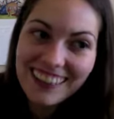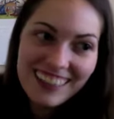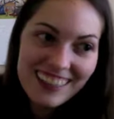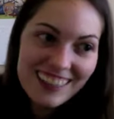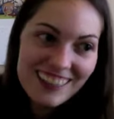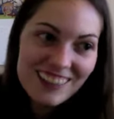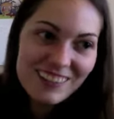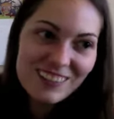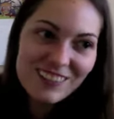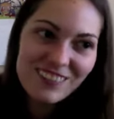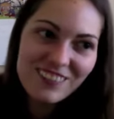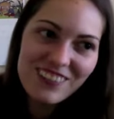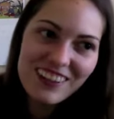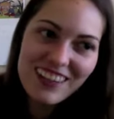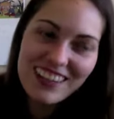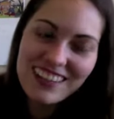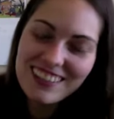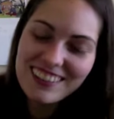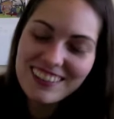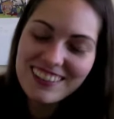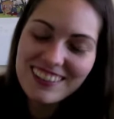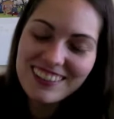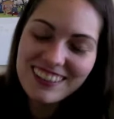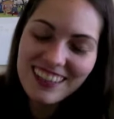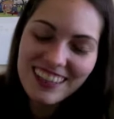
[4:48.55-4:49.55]
His
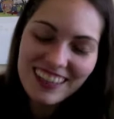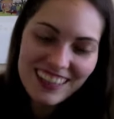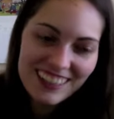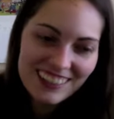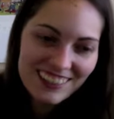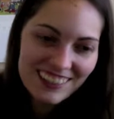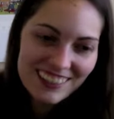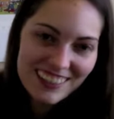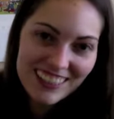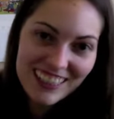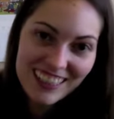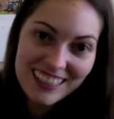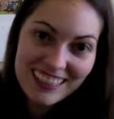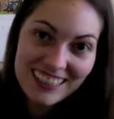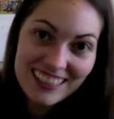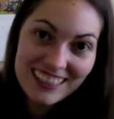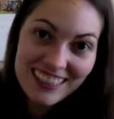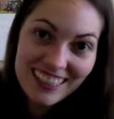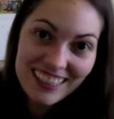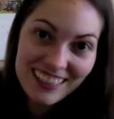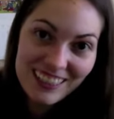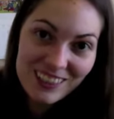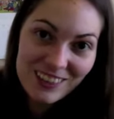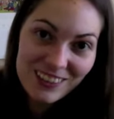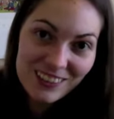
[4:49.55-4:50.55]
face just like
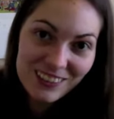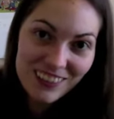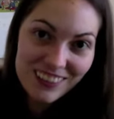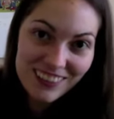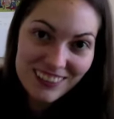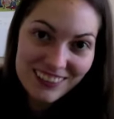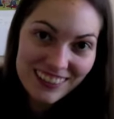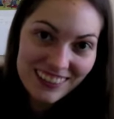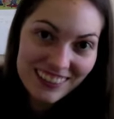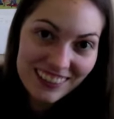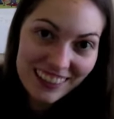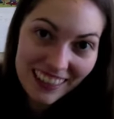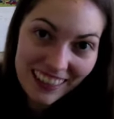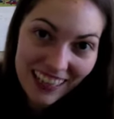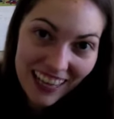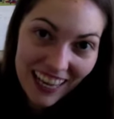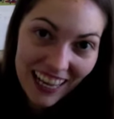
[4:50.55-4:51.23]
stays frozen, like